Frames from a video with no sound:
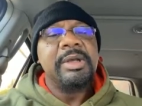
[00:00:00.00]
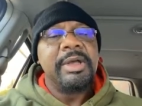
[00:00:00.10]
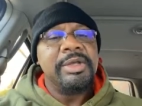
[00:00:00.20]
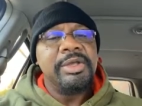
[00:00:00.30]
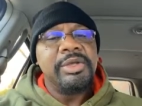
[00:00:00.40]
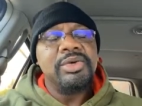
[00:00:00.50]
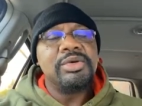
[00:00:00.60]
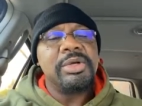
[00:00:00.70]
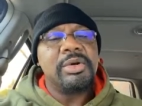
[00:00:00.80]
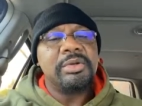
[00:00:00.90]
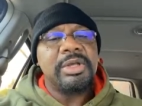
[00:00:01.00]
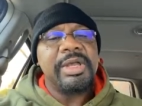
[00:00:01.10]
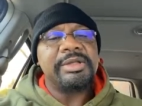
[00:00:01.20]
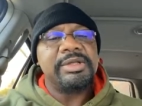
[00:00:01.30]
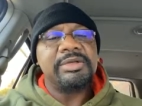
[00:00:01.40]
And you don't
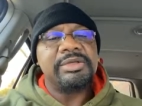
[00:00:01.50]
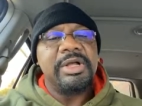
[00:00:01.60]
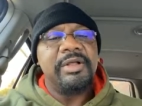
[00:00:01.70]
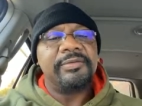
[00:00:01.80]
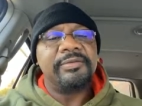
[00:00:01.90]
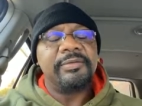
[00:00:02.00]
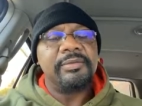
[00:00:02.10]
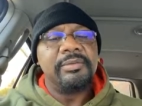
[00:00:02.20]
get yourself